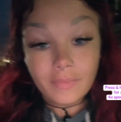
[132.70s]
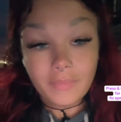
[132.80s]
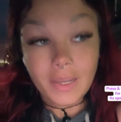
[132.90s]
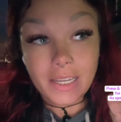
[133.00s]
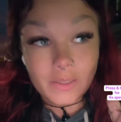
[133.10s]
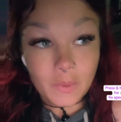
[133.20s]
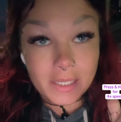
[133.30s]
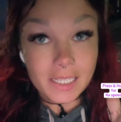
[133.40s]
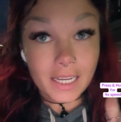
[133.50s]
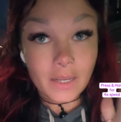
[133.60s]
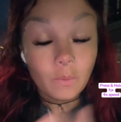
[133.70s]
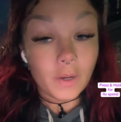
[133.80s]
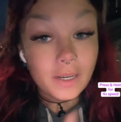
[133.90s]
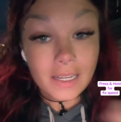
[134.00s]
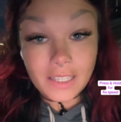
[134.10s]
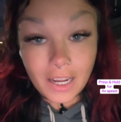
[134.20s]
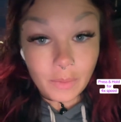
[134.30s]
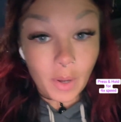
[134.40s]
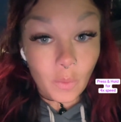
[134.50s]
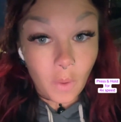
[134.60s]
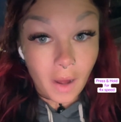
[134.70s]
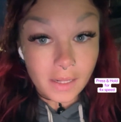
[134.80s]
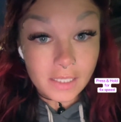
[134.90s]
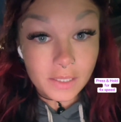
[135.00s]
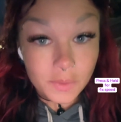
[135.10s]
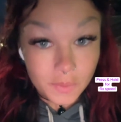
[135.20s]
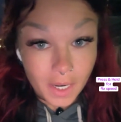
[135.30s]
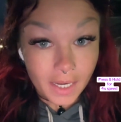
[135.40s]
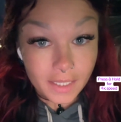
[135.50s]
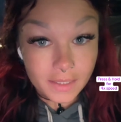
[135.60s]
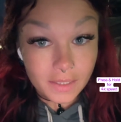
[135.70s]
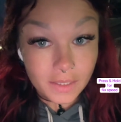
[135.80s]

Because once again, we're not talking about wants, right?